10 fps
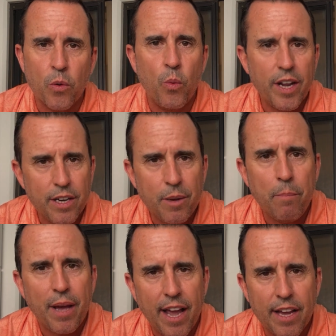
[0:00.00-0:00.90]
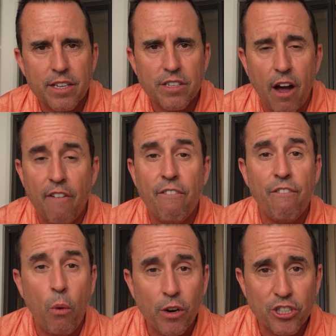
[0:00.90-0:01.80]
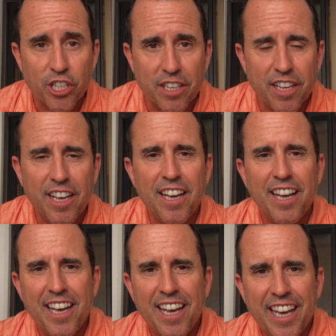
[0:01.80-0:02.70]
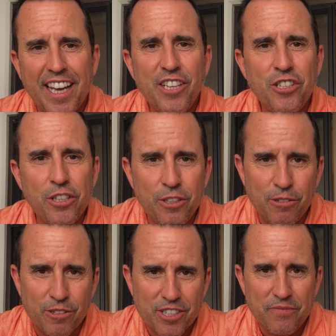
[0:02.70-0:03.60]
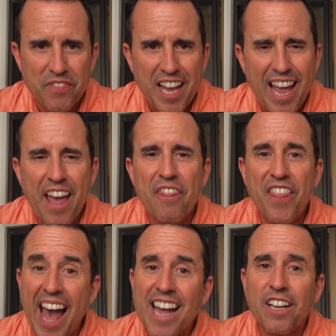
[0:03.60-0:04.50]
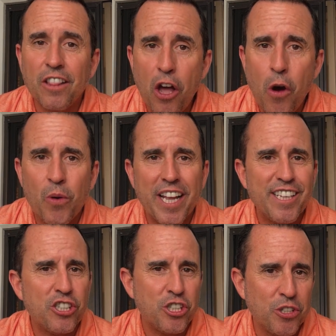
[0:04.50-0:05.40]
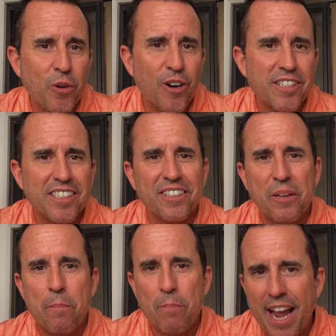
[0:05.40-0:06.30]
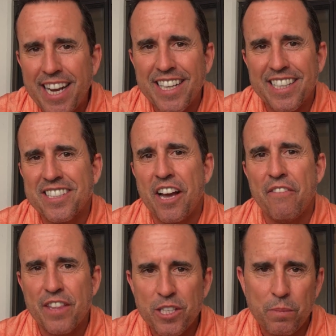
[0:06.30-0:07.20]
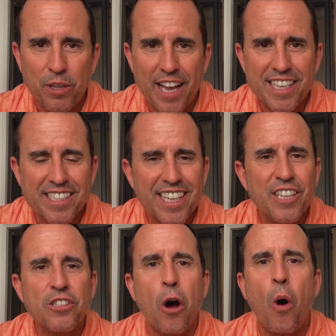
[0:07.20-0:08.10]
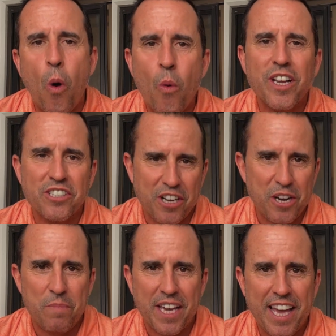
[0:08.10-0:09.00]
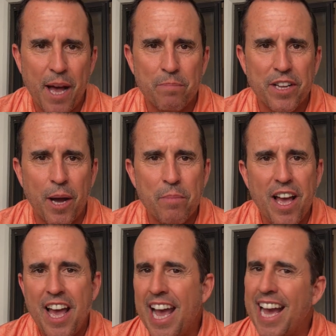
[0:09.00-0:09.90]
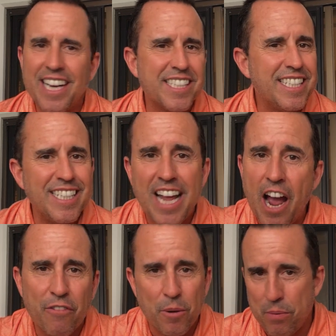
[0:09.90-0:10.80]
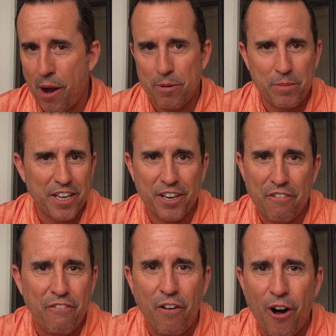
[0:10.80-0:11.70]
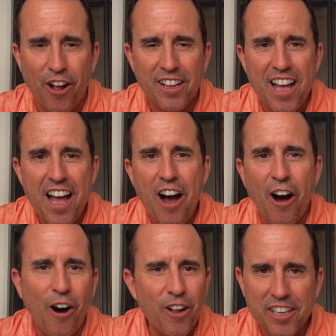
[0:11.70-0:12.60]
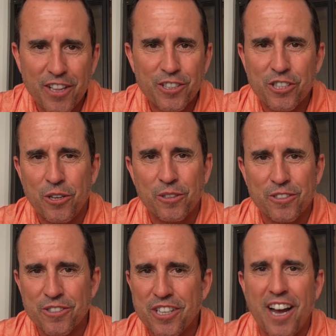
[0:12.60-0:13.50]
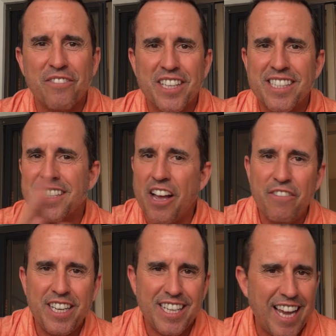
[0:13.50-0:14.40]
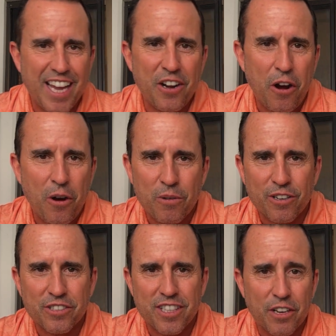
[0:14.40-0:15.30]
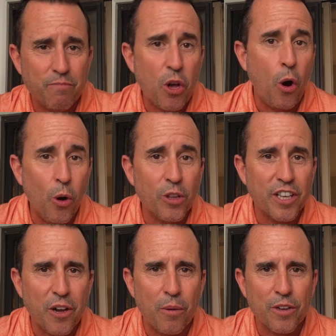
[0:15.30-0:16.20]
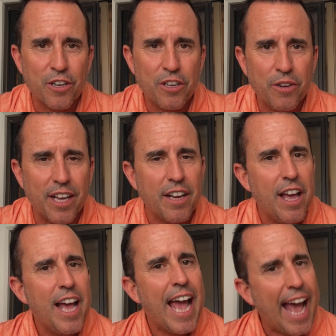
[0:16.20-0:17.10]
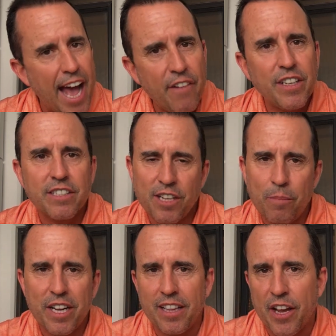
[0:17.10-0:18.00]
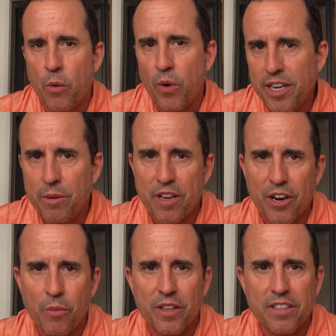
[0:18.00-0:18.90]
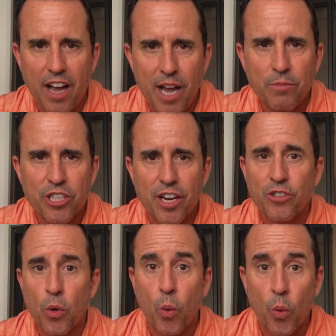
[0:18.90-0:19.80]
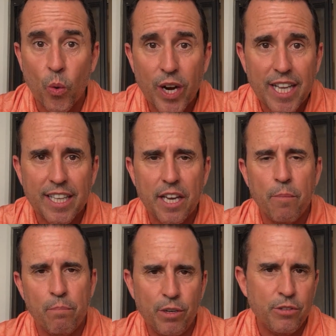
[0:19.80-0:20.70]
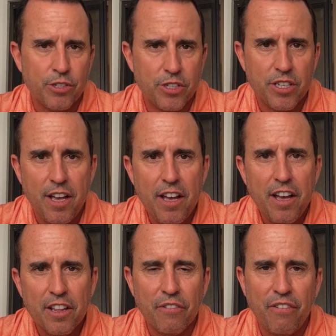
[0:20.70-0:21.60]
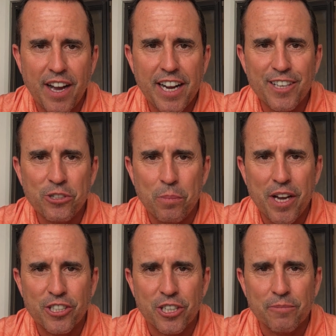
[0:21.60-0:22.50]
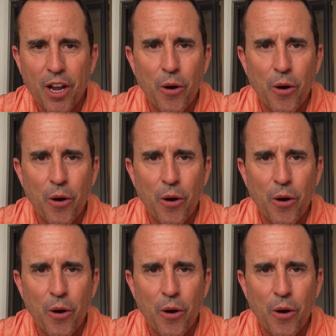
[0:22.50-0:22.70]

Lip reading: Wyndham pays a fortune in dues. And that alone ensures that the maintenance of this place is always gonna be kept up. And it's never probably gonna fall all on the shoulders of the 78 owners that wholly own their unit. Having somebody like Wyndham here with timeshares really boosts the financial picture.